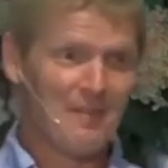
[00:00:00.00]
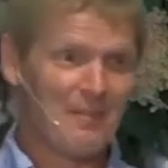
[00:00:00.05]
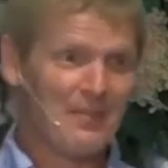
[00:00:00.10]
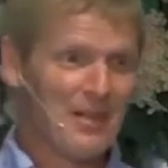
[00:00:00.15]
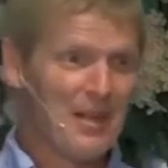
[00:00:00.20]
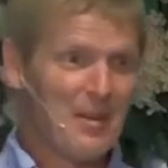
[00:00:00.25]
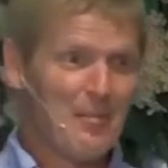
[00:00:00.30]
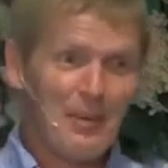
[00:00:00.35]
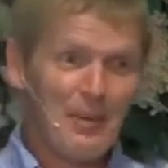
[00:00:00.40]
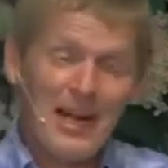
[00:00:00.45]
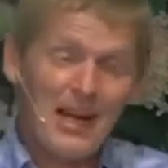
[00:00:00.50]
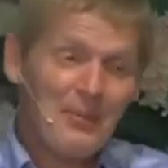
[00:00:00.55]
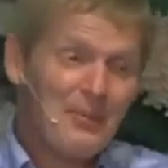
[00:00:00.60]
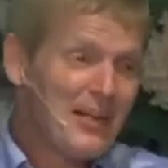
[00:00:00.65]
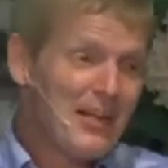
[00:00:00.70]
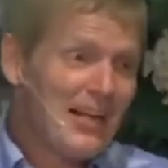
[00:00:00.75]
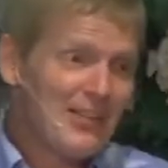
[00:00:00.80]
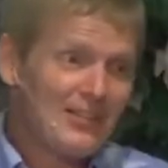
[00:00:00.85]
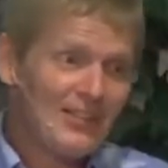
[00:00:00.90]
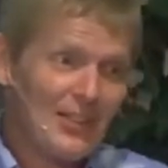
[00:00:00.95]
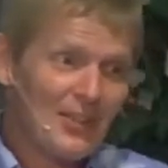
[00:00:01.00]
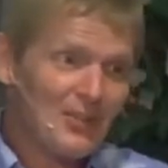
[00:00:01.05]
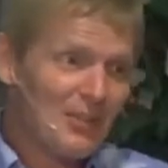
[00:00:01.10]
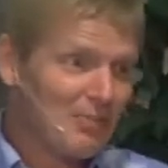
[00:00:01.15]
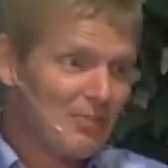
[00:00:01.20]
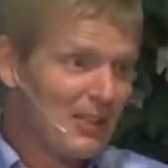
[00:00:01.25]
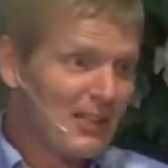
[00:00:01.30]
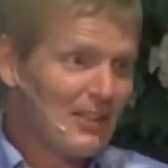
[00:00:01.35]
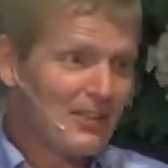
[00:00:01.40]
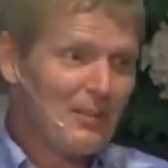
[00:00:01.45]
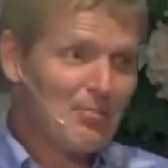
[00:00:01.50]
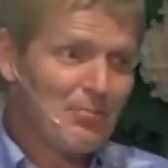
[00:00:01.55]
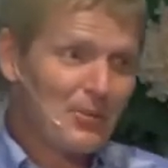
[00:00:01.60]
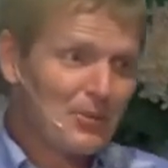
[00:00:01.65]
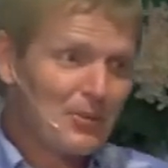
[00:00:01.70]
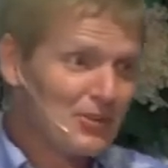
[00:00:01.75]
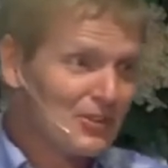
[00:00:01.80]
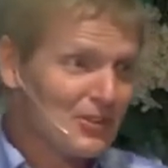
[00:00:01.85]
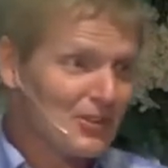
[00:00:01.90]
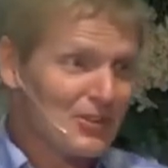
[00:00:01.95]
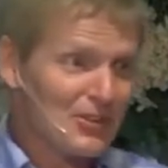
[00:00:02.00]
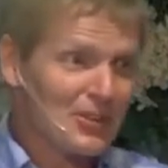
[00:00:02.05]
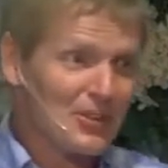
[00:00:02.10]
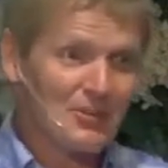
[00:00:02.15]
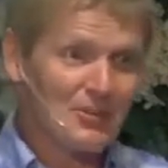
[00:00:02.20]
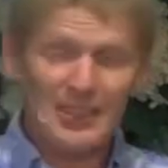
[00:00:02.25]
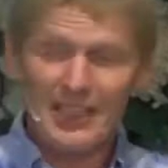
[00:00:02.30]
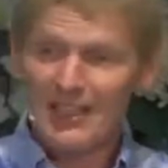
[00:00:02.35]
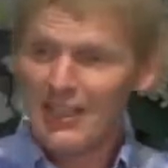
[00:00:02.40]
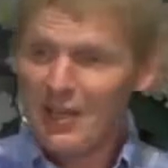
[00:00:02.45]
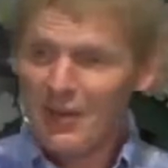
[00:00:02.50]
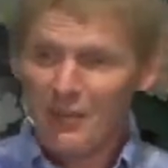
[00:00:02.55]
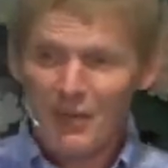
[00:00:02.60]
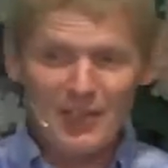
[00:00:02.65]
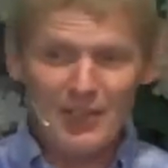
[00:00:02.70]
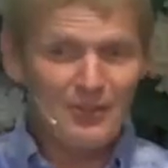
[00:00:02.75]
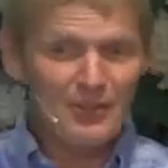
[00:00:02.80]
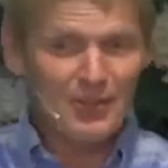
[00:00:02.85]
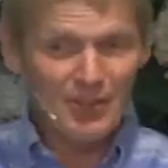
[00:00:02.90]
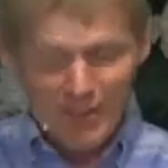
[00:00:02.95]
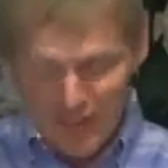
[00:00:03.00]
But I went out there with my clippers, you know, my whatever garden